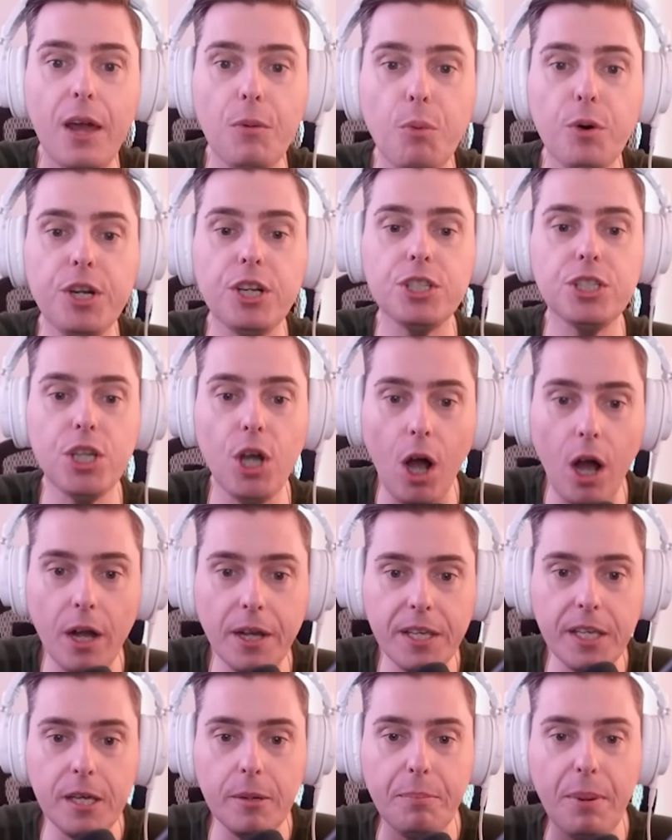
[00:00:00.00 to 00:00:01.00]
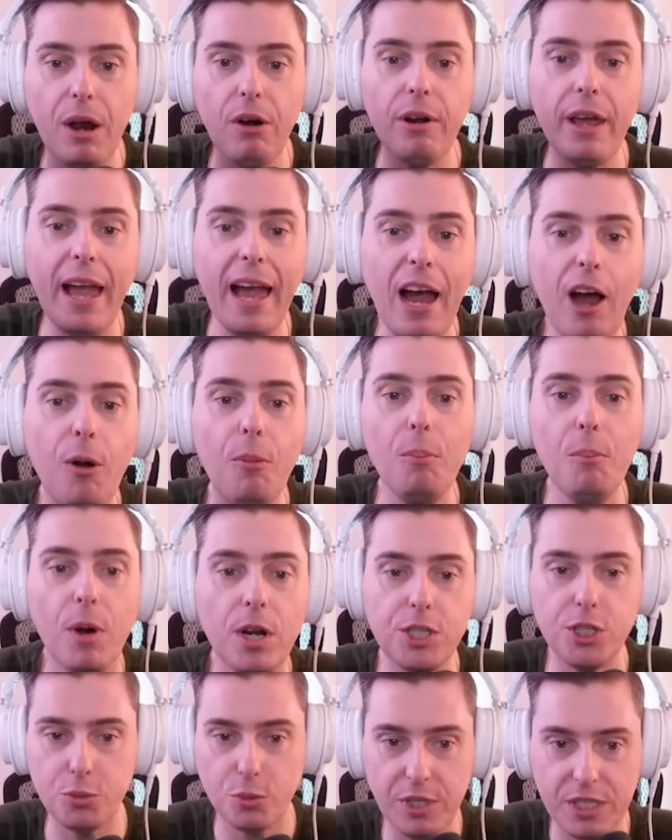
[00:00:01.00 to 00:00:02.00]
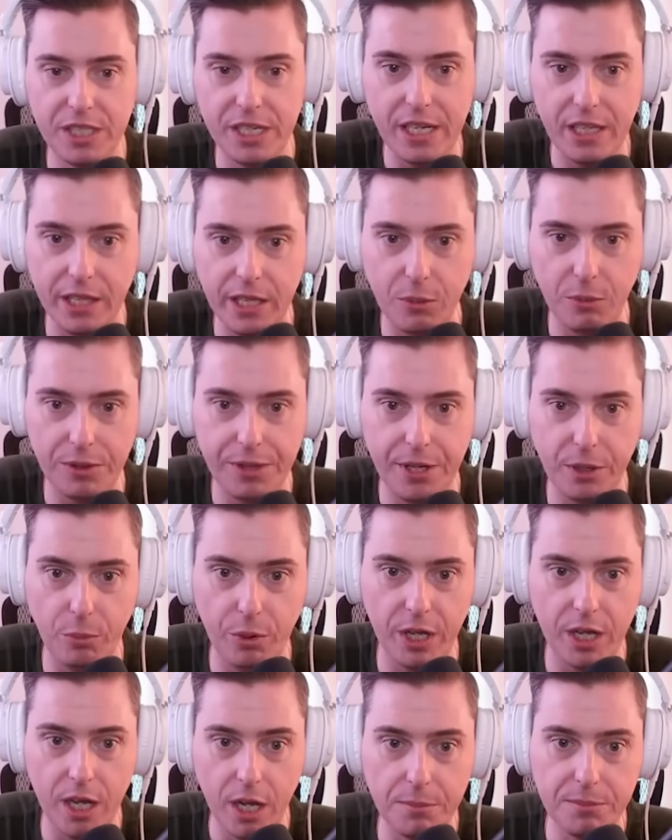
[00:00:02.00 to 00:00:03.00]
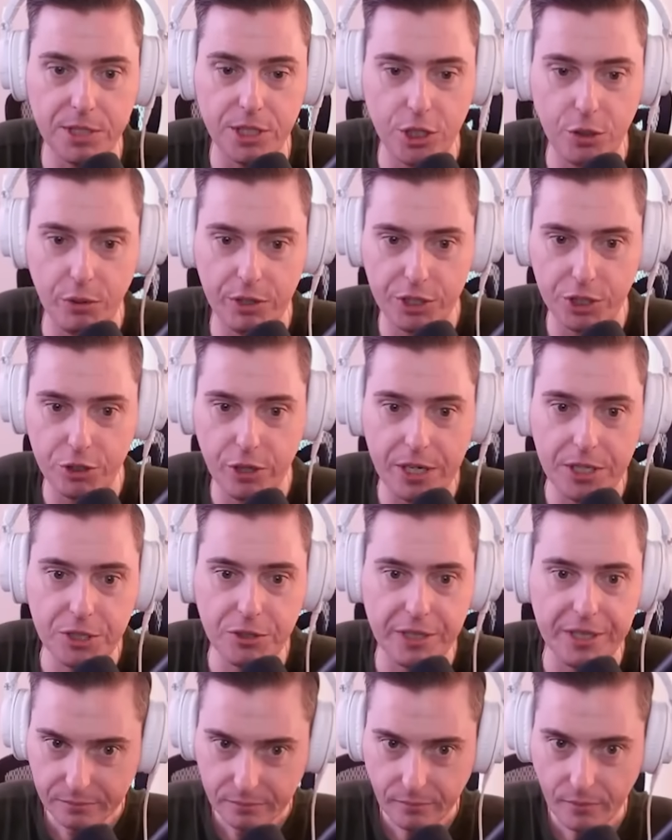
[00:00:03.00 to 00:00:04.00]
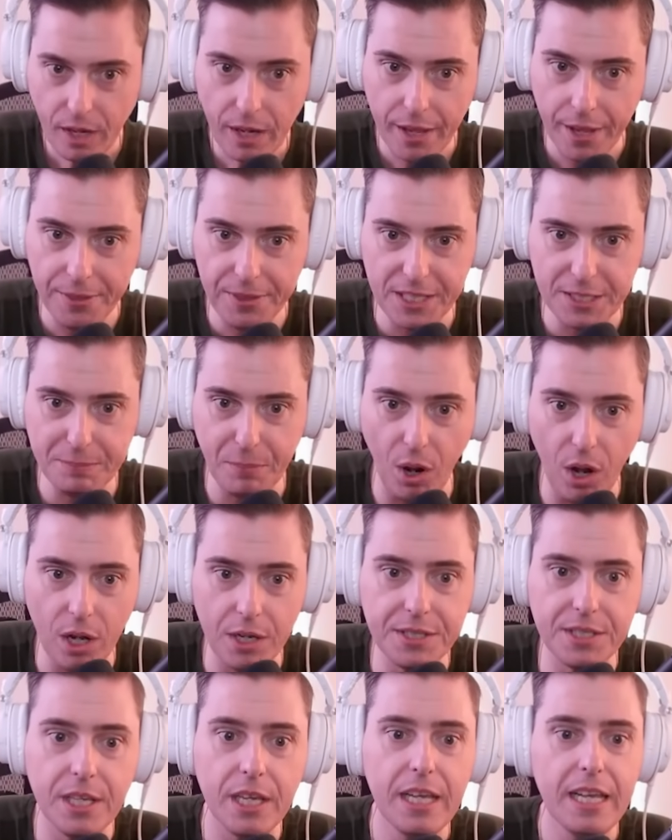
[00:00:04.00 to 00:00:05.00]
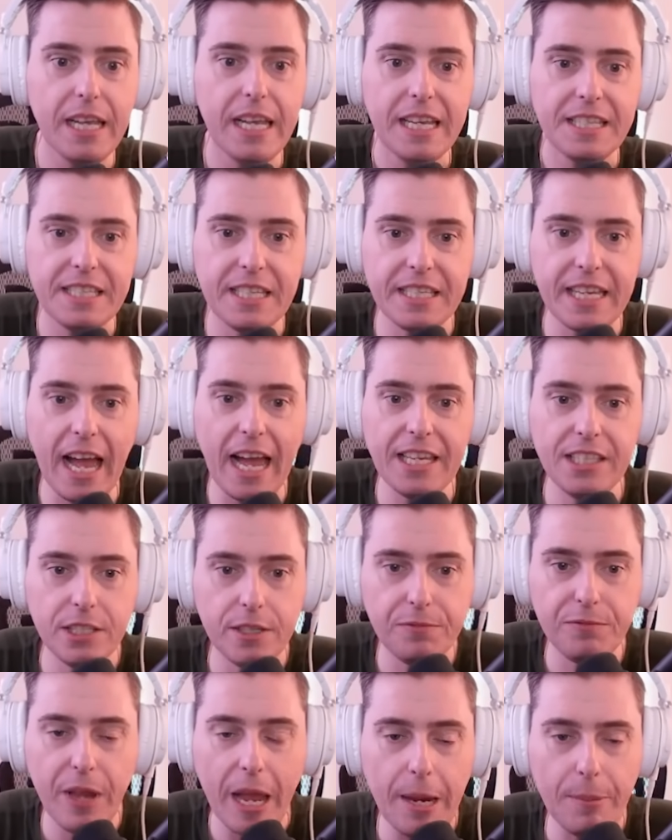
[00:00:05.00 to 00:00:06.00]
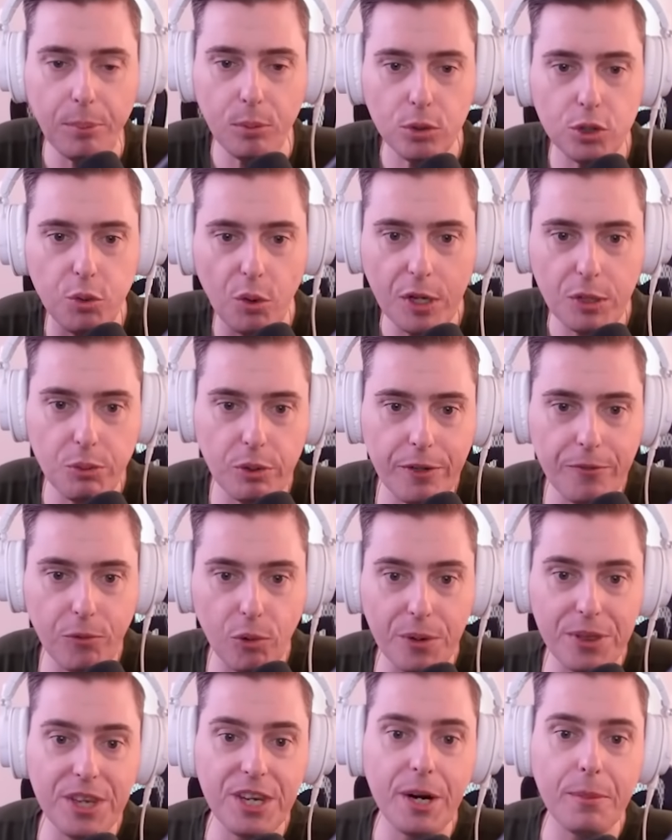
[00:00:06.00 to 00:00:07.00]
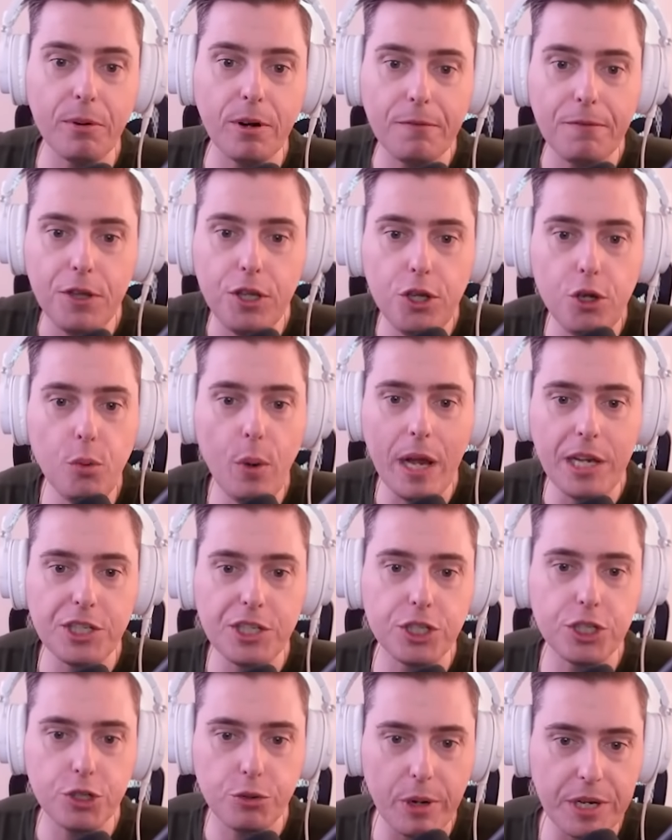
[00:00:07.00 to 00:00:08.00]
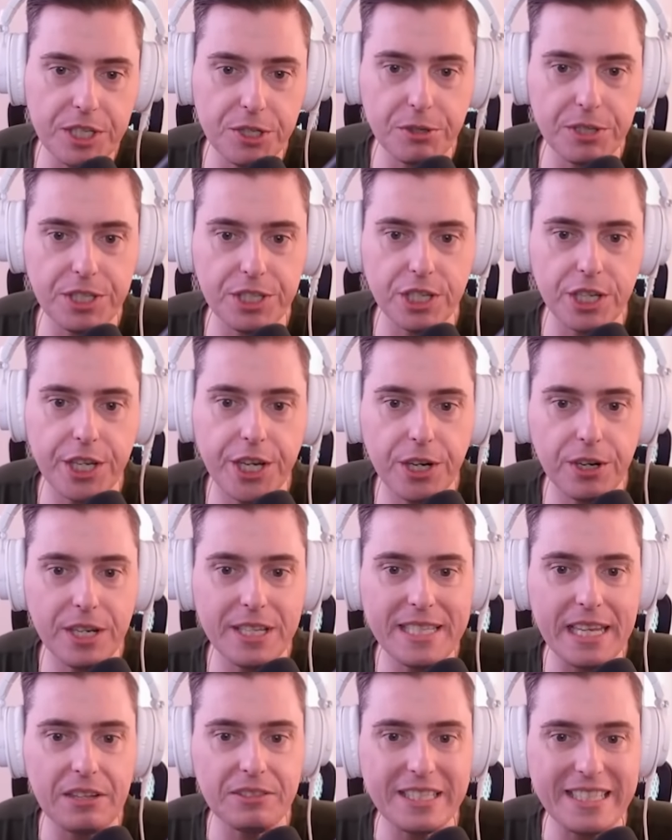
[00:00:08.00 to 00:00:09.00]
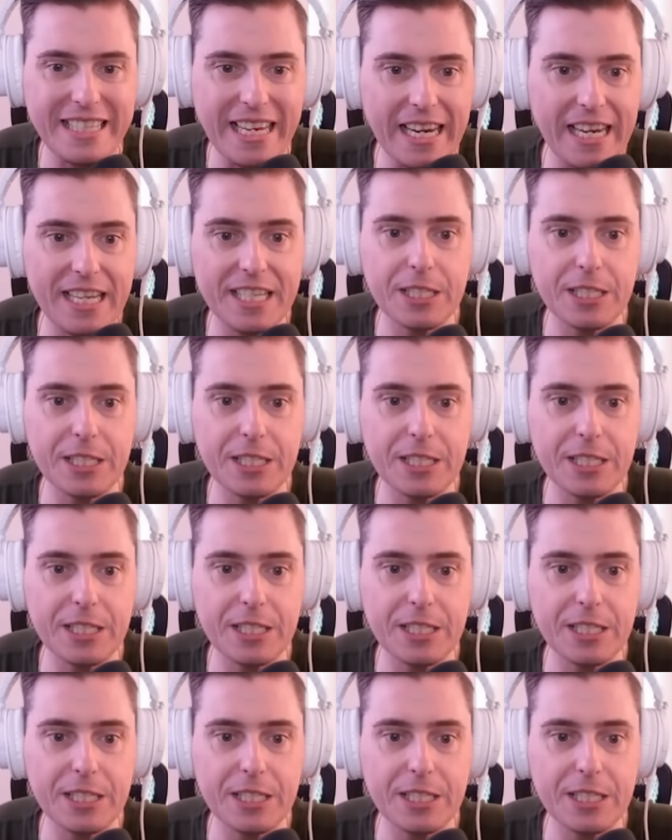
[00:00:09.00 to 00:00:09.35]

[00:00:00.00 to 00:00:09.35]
when you're talking about how much we're dealing with here when it comes to US Treasuries and these bonds, says as of April 2024, the number of US Treasury securities outstanding is